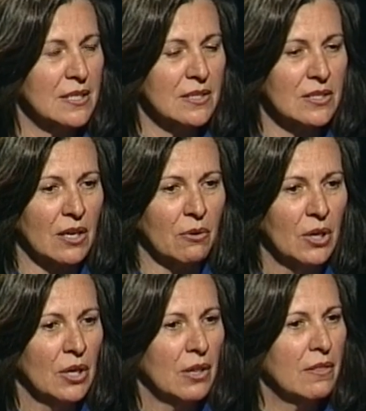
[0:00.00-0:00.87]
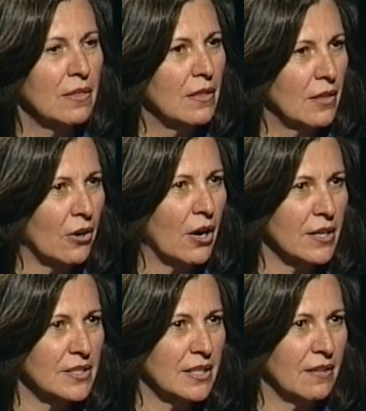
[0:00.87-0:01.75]
And so there
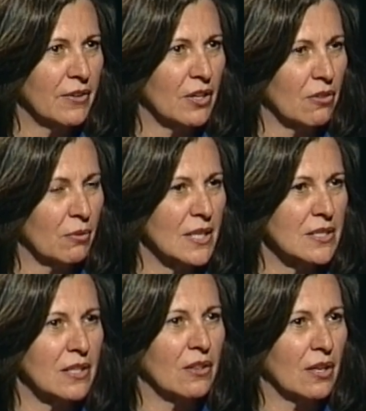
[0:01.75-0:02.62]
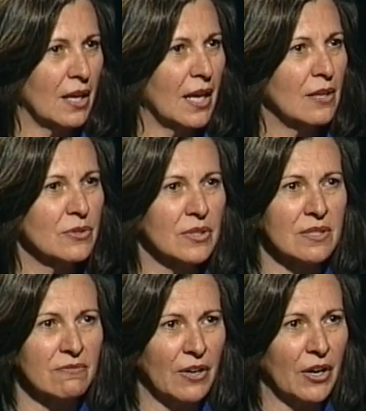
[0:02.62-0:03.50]
are significant threats that the council
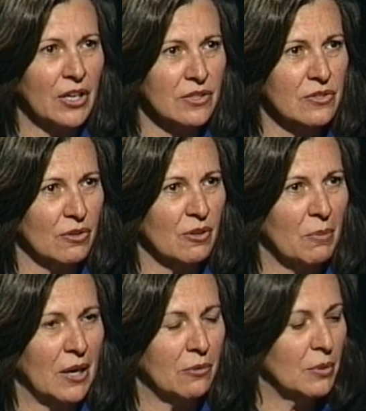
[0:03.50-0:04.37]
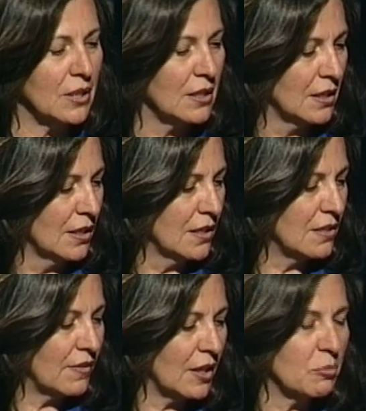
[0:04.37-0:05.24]
is very concerned about. We
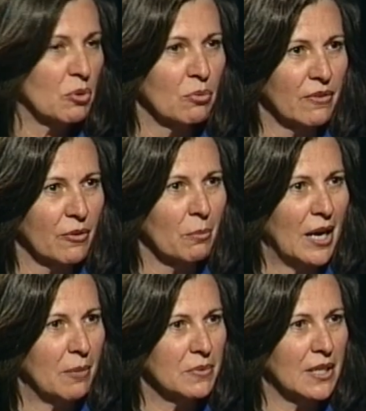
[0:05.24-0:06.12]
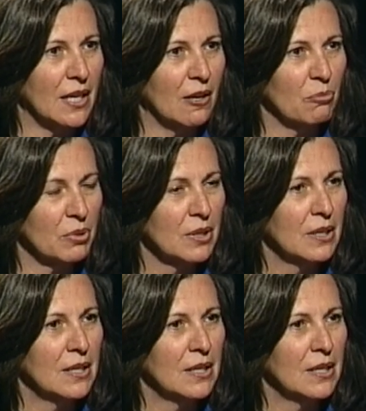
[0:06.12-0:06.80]
developed a river map to help